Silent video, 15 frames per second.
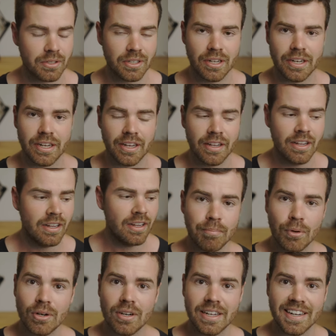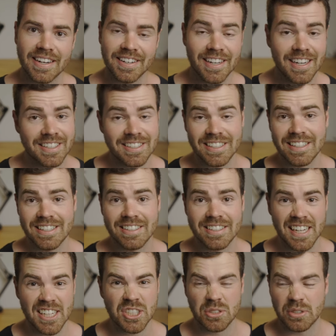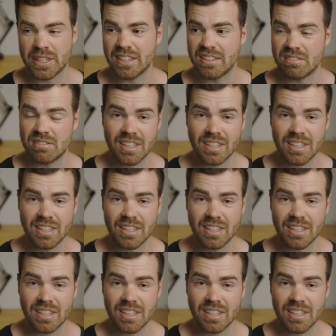You're learning modeling, lighting, texturing,